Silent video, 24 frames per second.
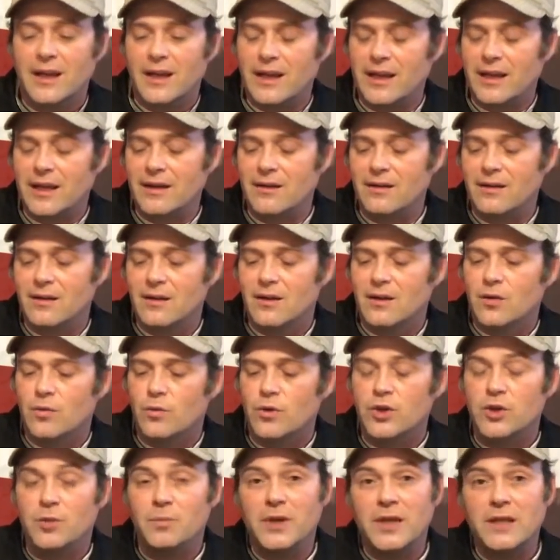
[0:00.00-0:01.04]
And
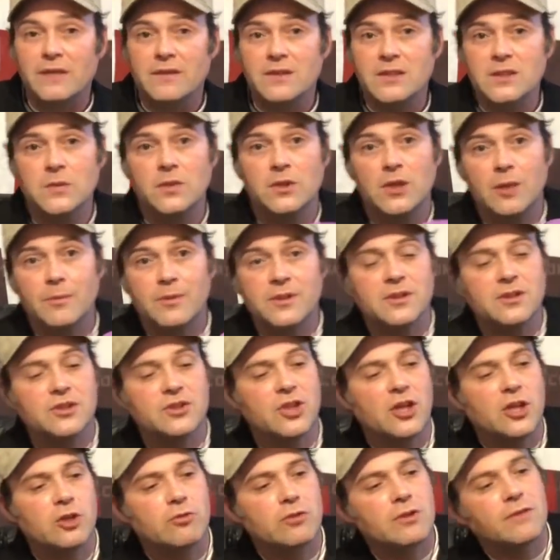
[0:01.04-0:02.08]
when you pick this one up as a
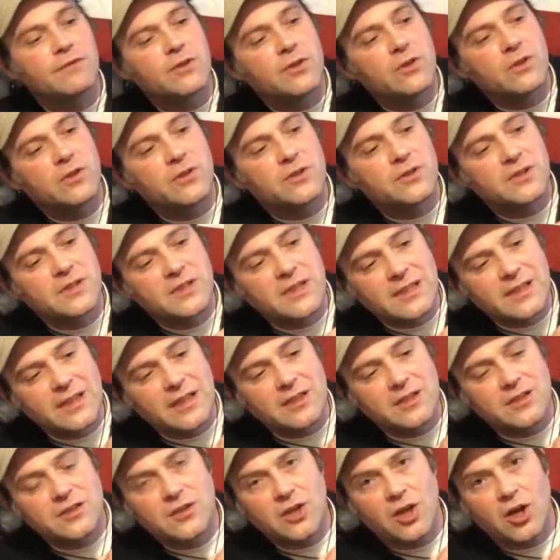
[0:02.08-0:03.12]
general review, you'll see that
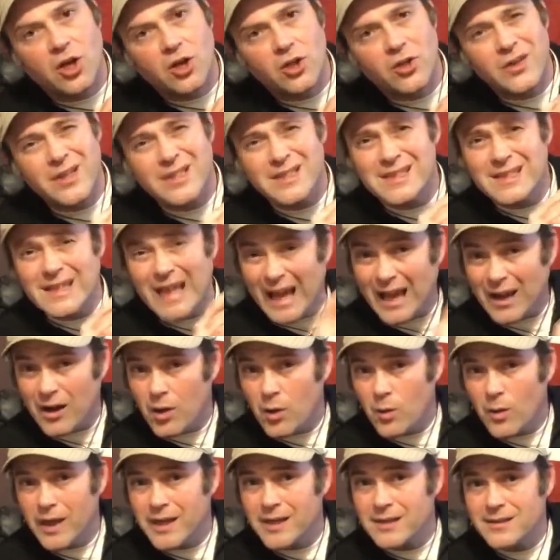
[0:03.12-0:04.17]
it's taller. It's not
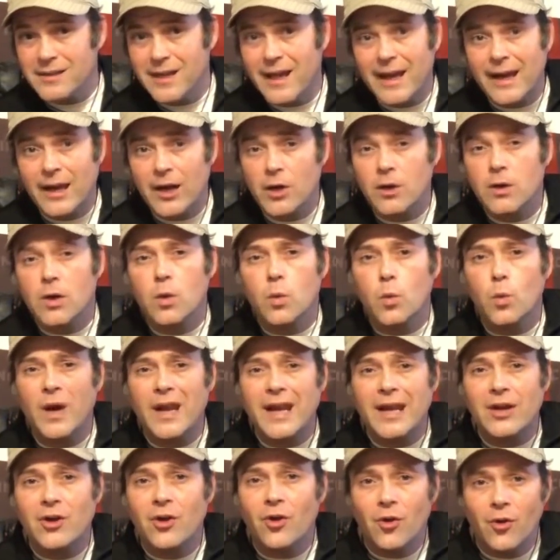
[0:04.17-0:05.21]
quite dagger or
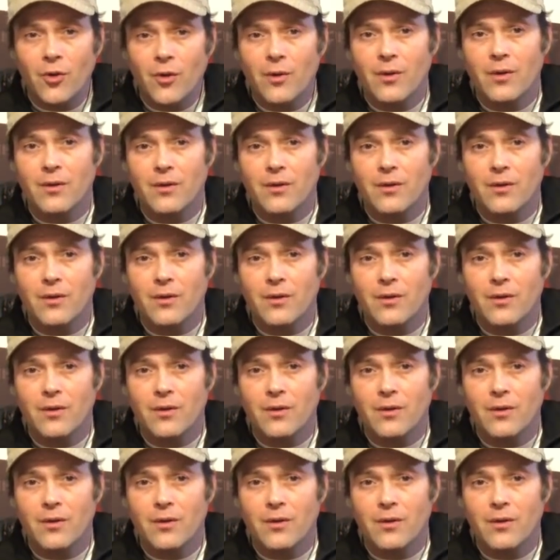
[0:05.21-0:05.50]
whale,